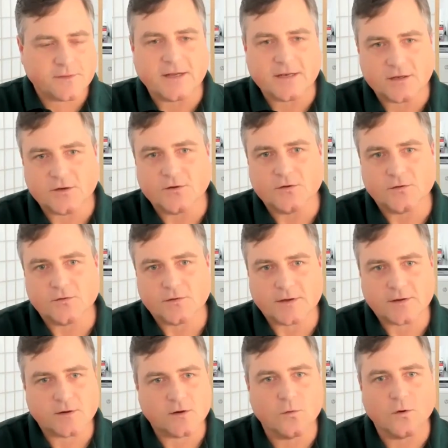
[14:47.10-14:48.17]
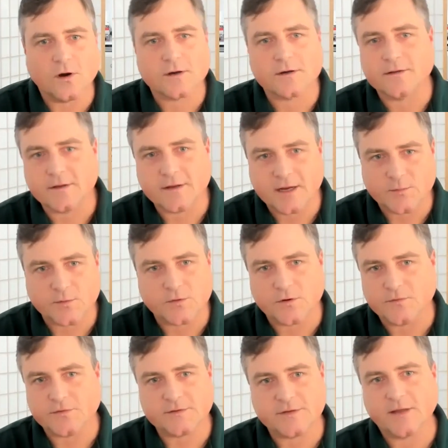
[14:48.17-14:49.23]
thing to do, like go walk in the
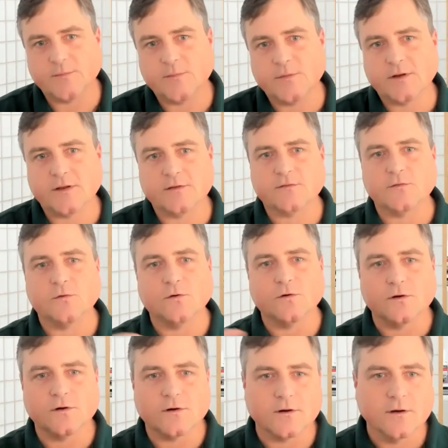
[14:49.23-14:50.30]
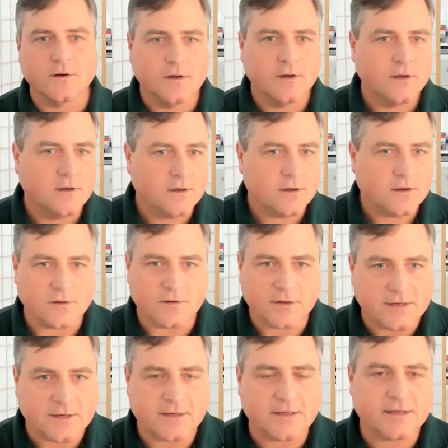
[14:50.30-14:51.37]
neighborhood for 10 minutes or,
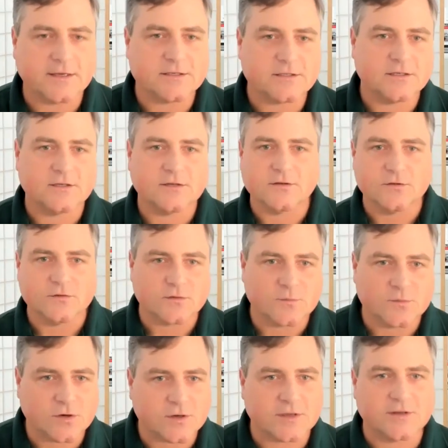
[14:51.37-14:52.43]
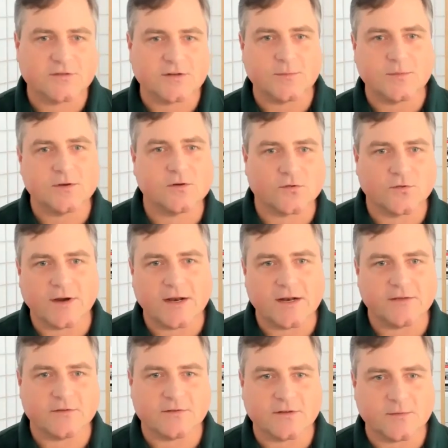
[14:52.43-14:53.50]
get into the kitchen to do some cooking, something
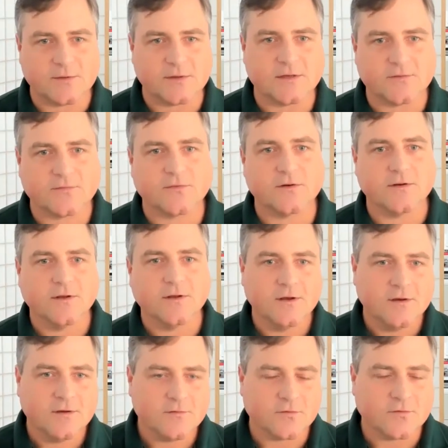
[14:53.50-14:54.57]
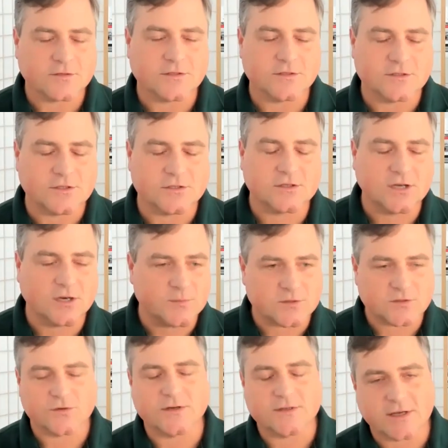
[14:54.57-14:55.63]
creative and something different versus just coming
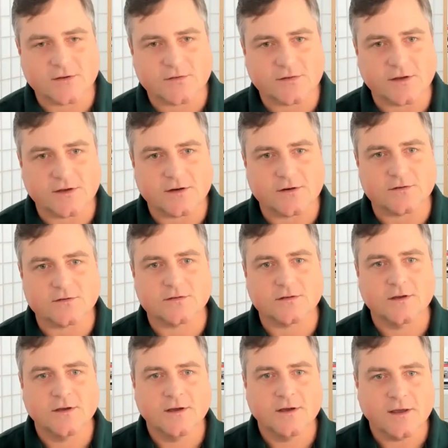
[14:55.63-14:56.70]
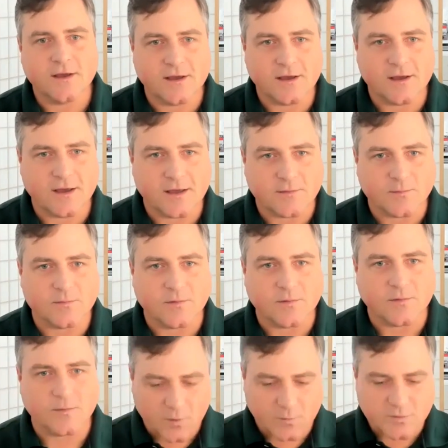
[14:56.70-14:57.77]
straight downstairs and
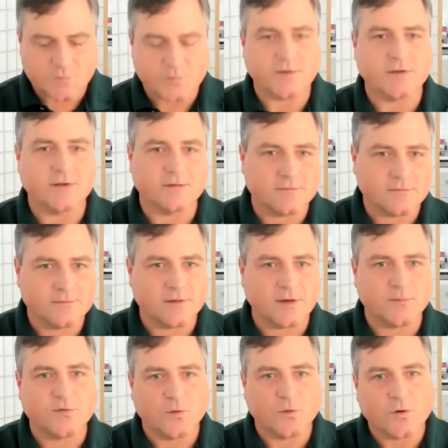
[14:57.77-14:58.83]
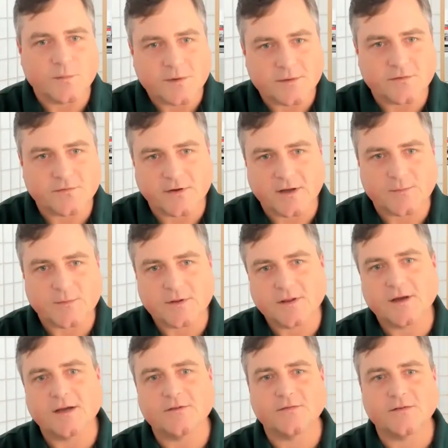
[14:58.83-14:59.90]
almost being absorbed into family
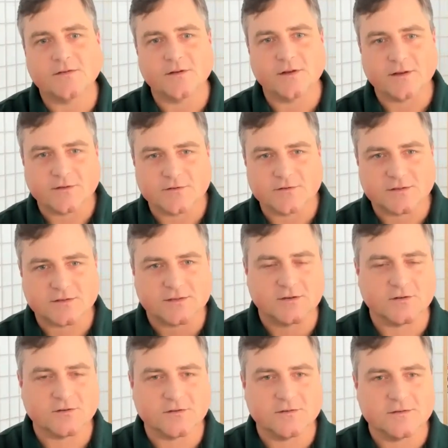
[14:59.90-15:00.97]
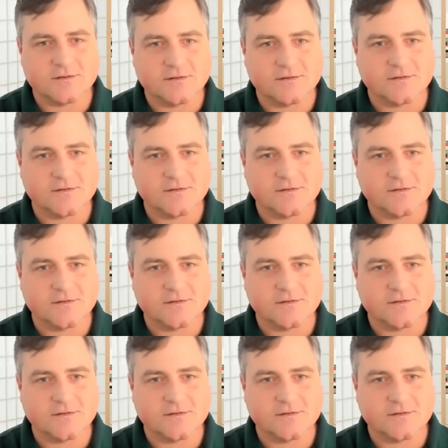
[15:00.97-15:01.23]
life. And like there's this little,